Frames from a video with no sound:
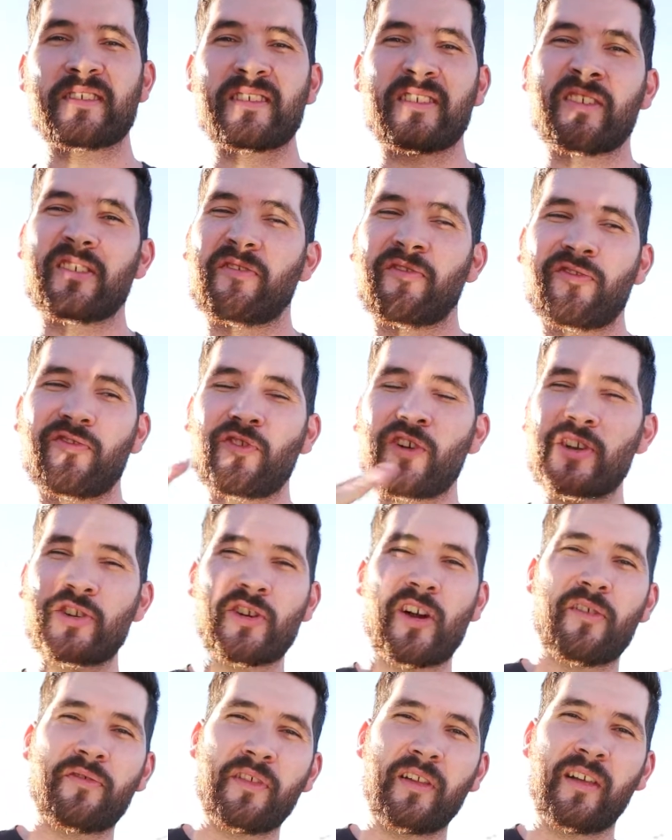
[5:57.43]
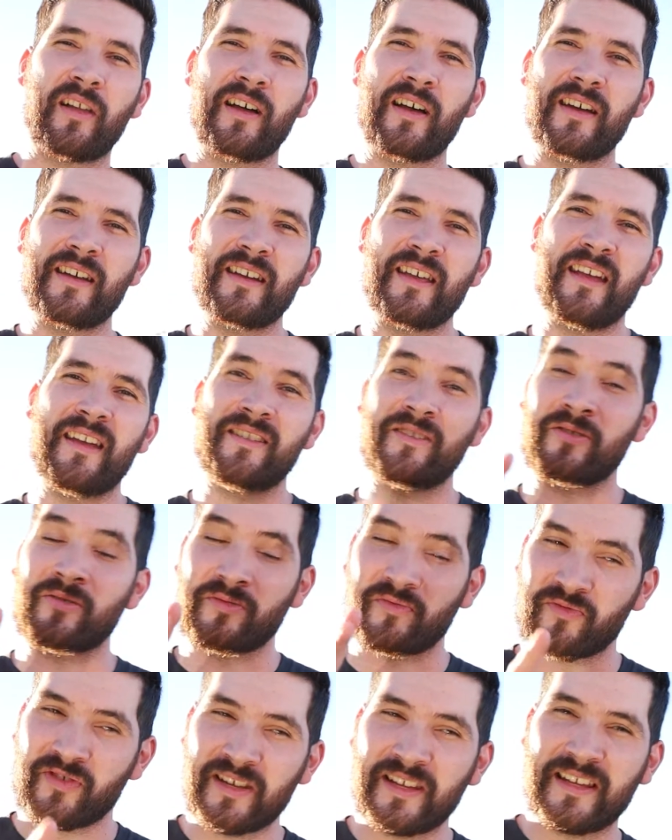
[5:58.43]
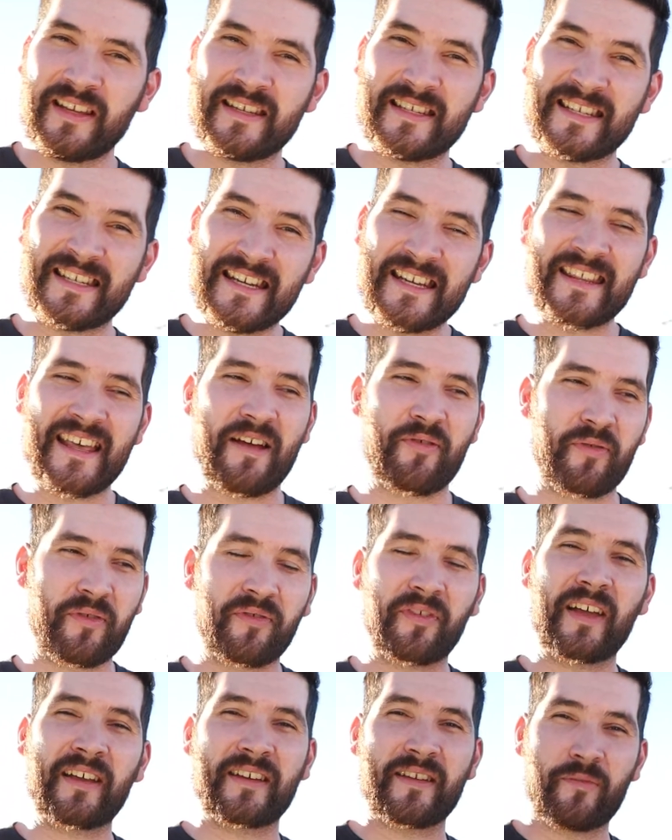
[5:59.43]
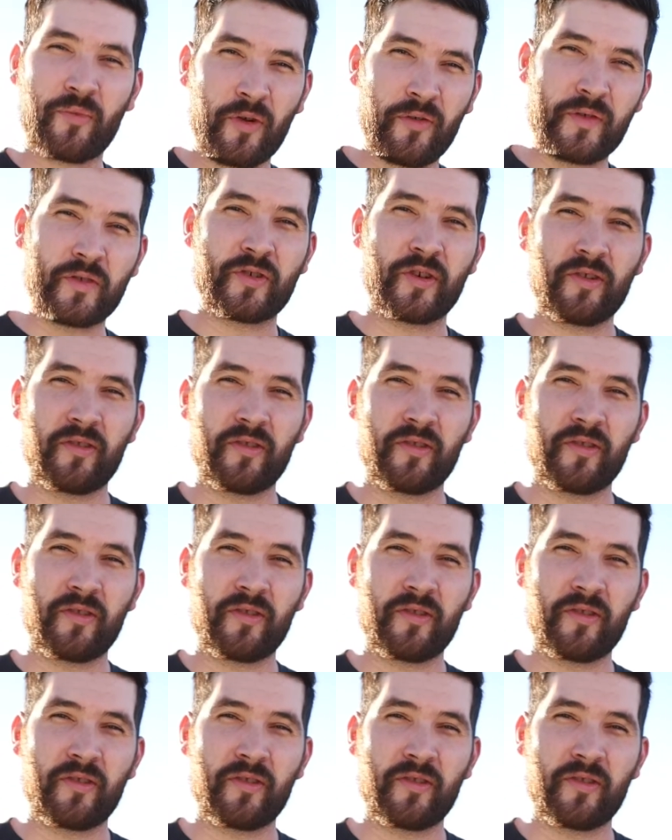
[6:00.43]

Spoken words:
it's really fresh off the line, and you really see that reflected when we show